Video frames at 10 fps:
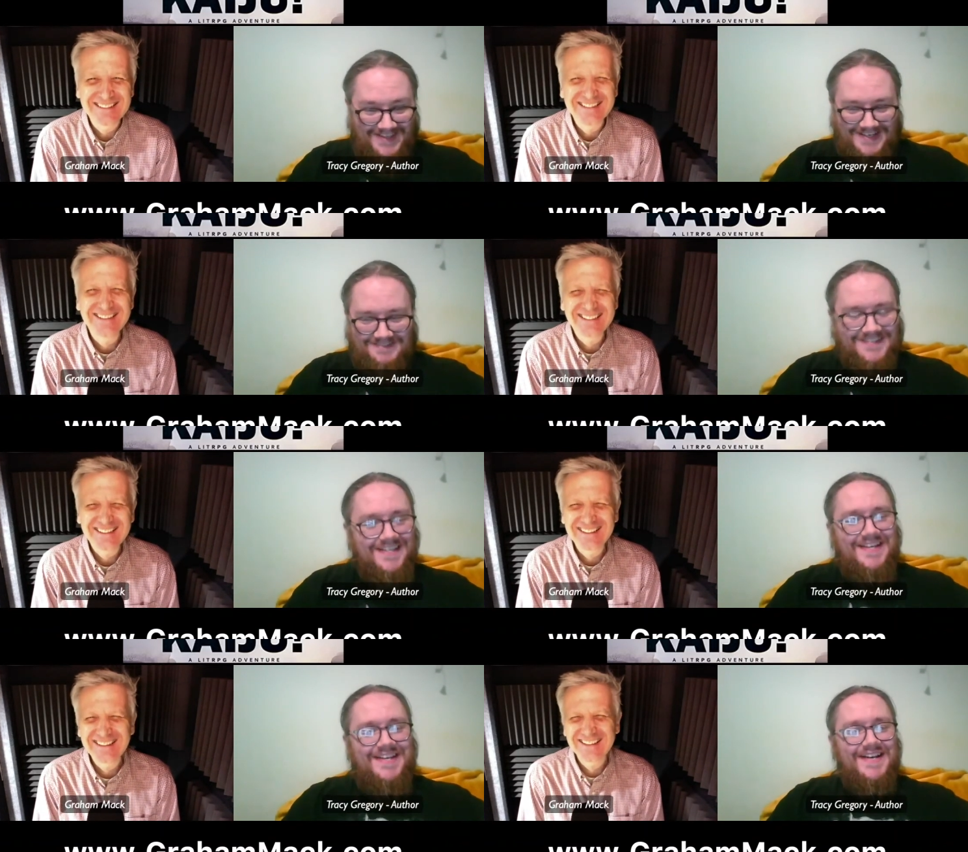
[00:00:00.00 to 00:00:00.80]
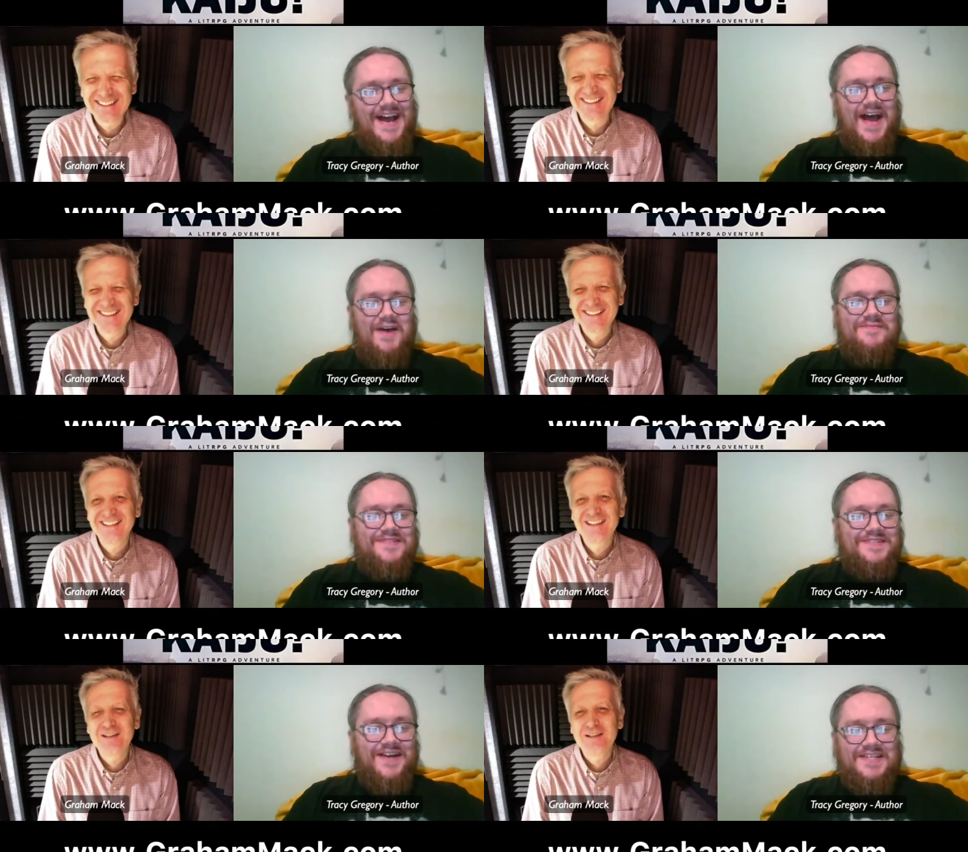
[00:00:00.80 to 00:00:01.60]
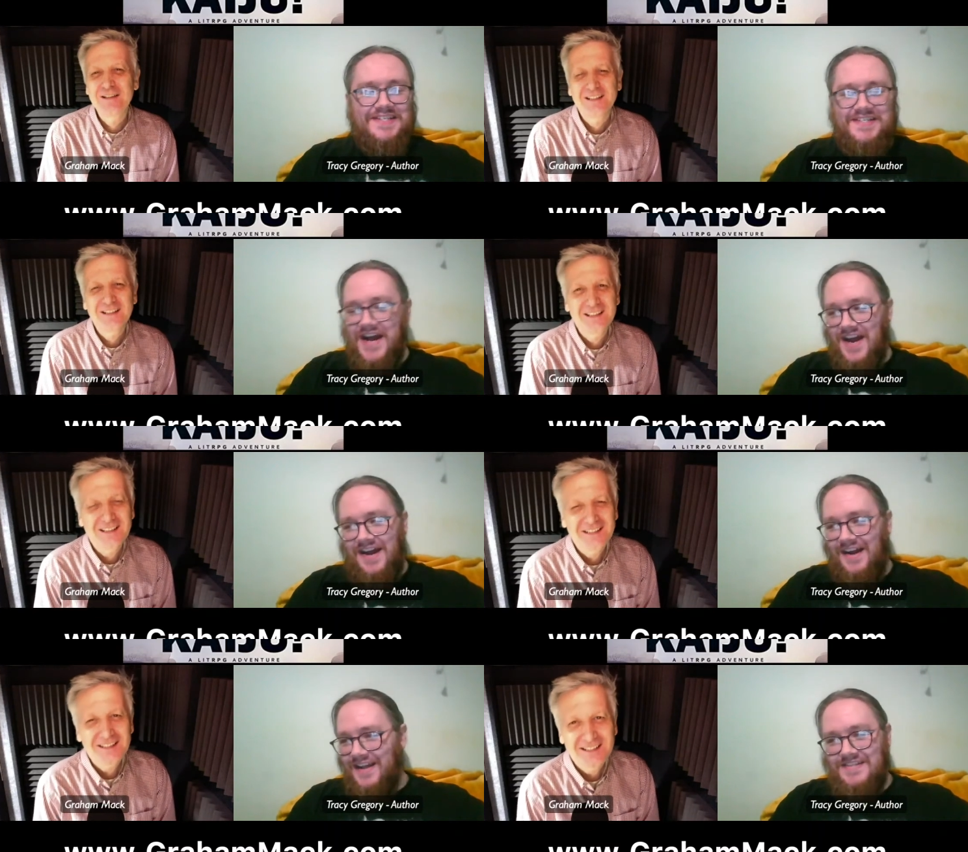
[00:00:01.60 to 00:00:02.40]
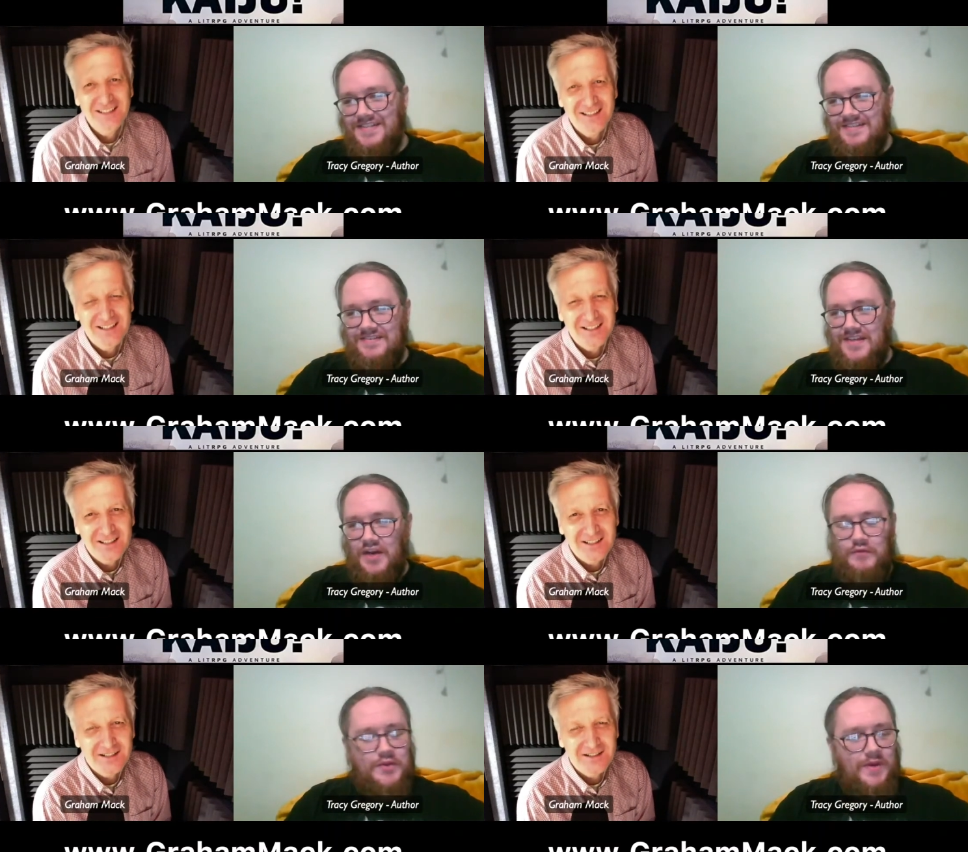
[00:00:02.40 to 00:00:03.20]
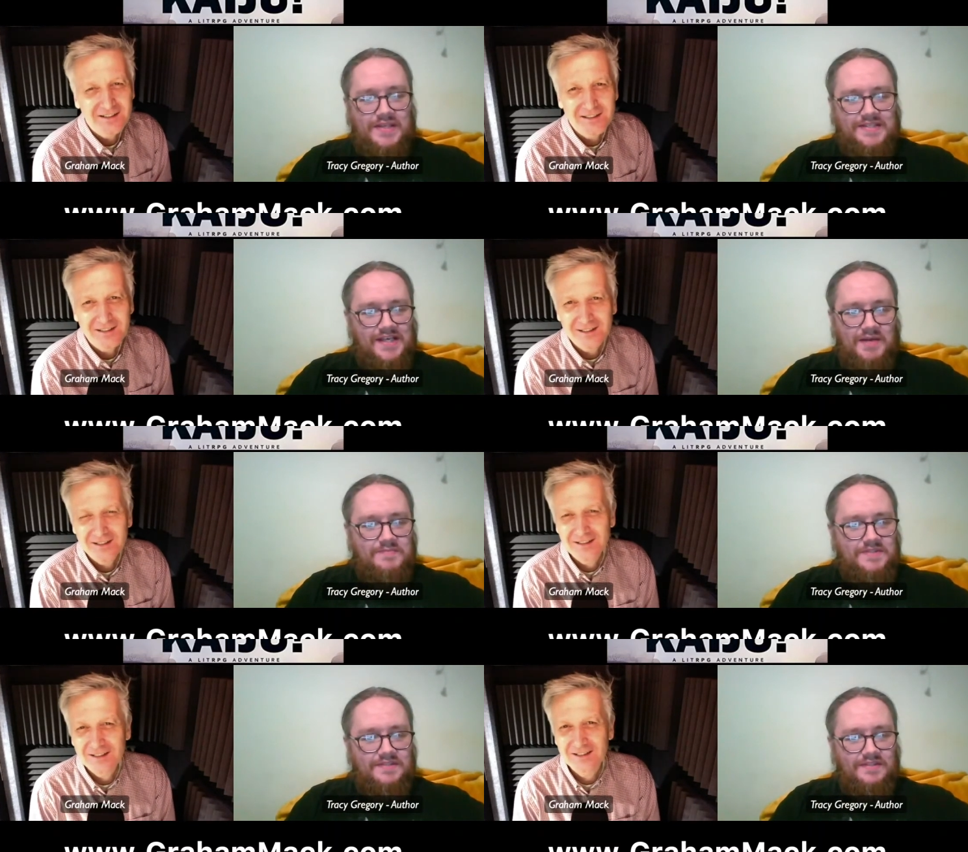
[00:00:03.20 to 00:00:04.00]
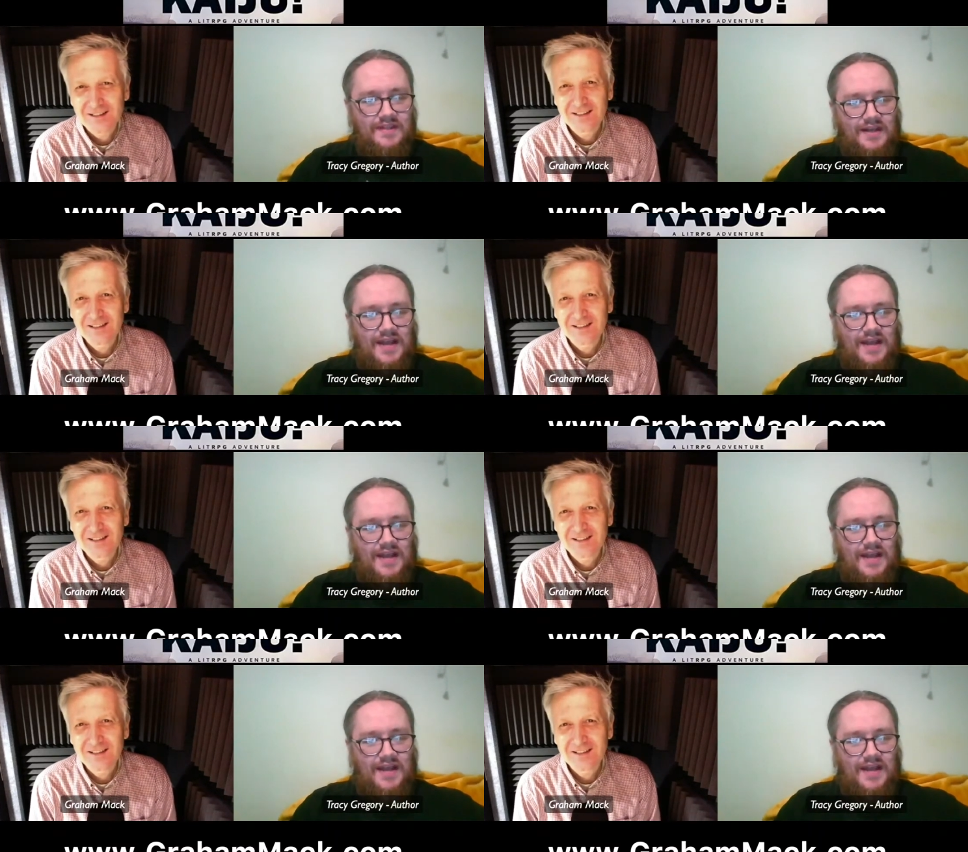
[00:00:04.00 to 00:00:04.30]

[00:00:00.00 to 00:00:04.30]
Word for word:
Speaker 1: they don't. Um, so I just start, I just kind of do it as it comes.